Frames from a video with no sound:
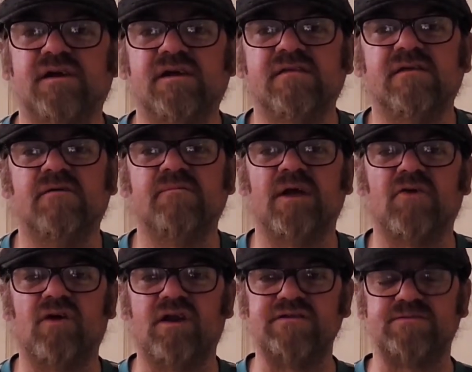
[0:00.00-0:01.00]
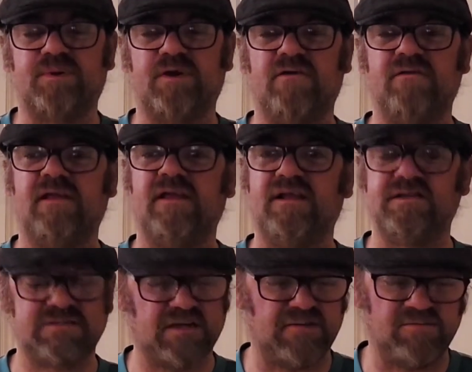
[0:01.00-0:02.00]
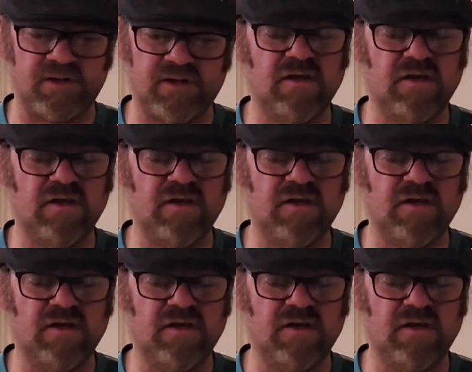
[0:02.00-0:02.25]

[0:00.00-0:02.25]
And credit to Peter D and the team.